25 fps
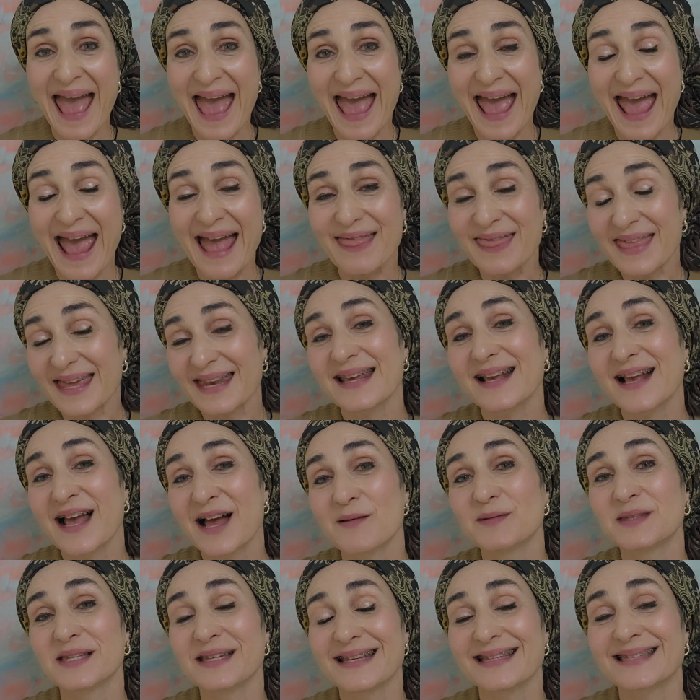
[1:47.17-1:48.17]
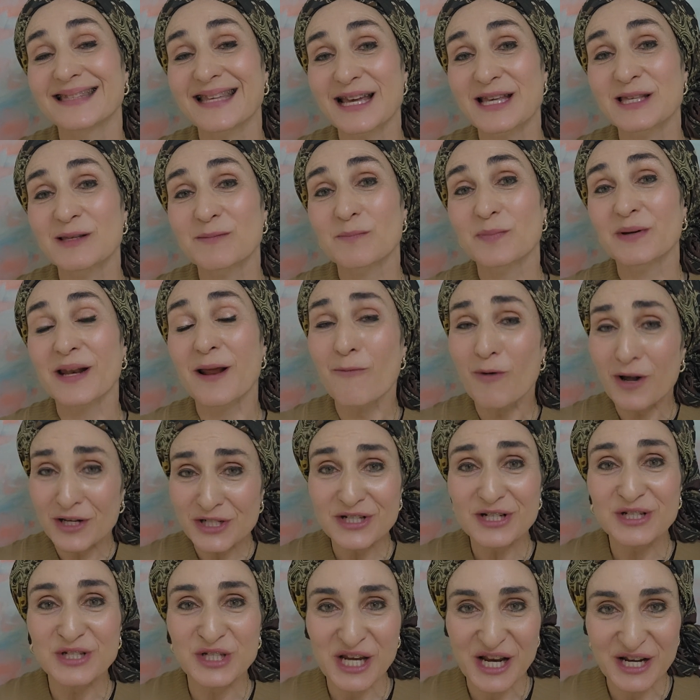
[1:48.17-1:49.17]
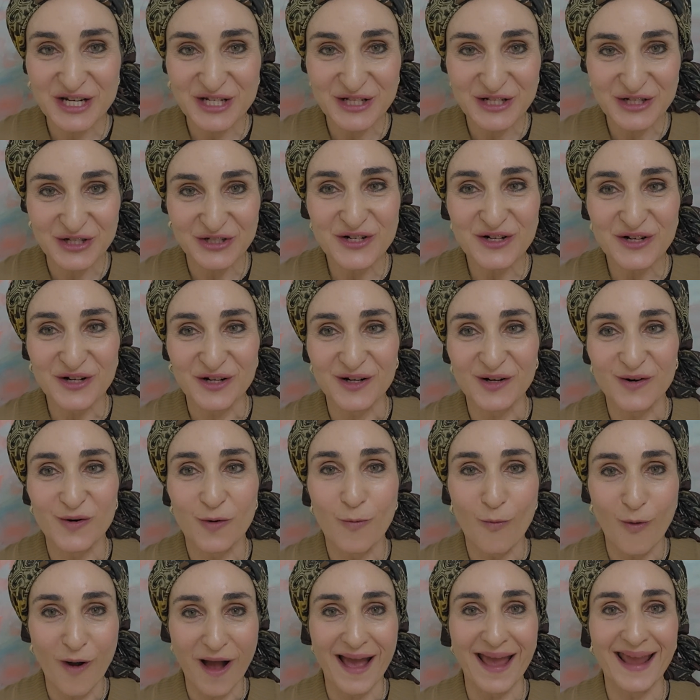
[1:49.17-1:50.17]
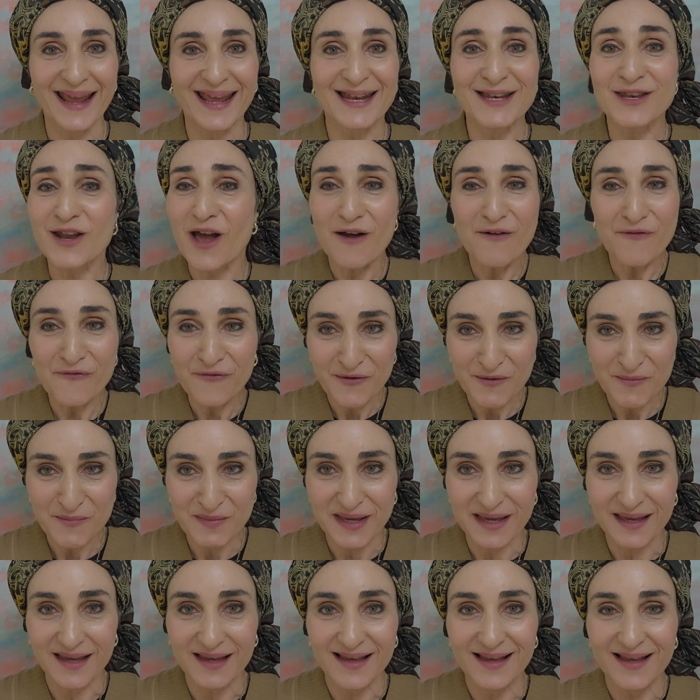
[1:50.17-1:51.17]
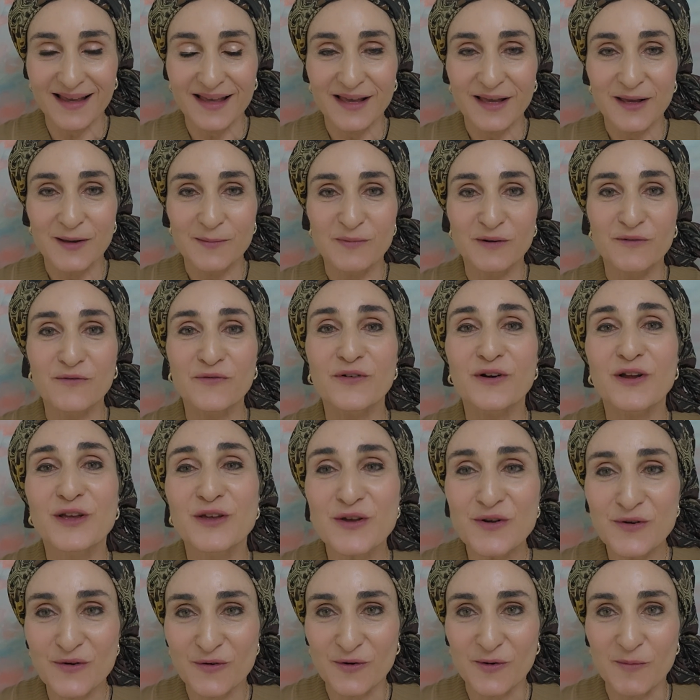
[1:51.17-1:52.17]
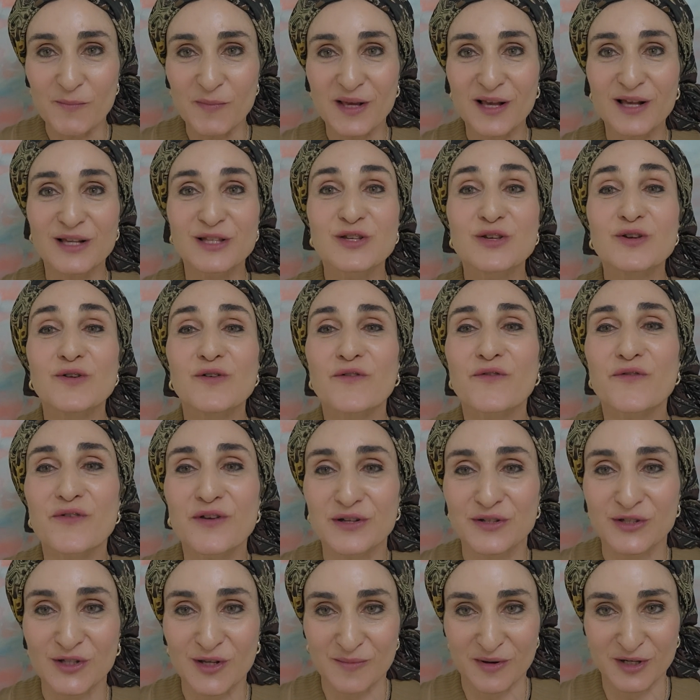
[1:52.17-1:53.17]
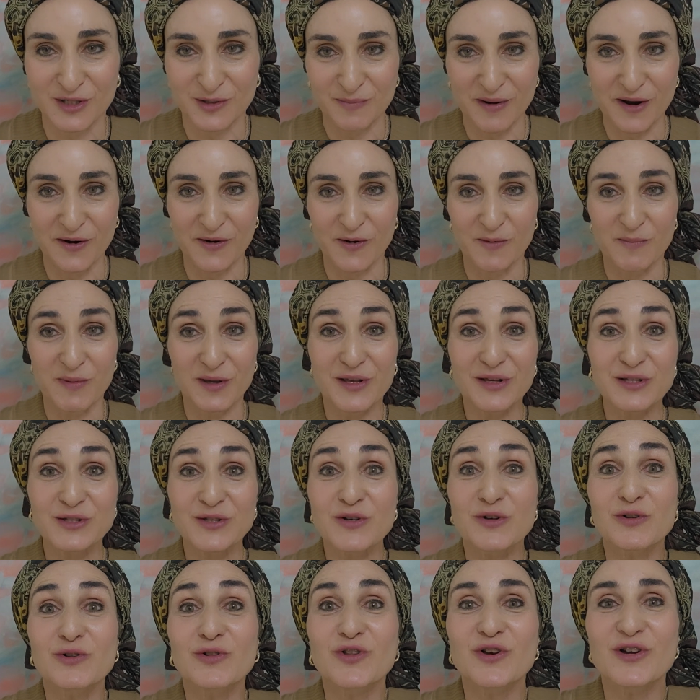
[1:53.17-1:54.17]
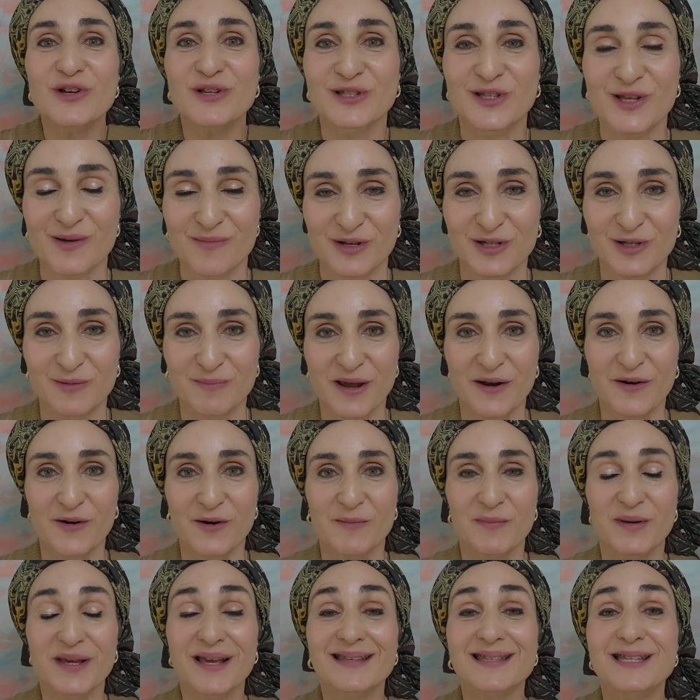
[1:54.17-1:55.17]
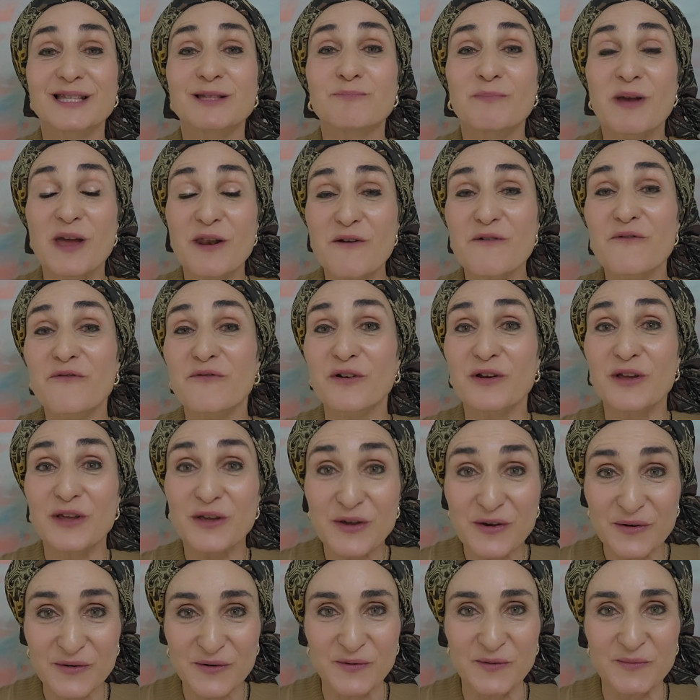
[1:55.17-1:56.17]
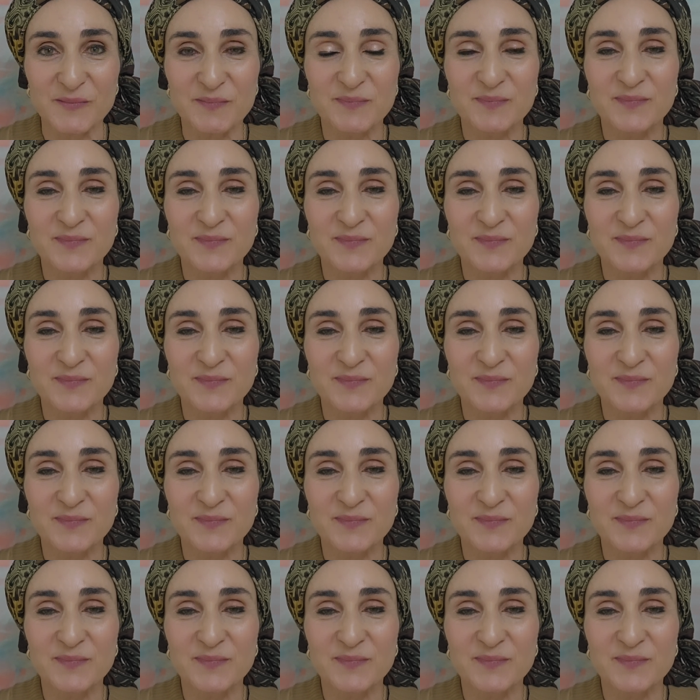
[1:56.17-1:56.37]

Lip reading: And then He comes and He says, but I want you to change the shirt. Why? Not for me, but for you, because you'll feel so much better, because you'll look so much better, because it's better for you.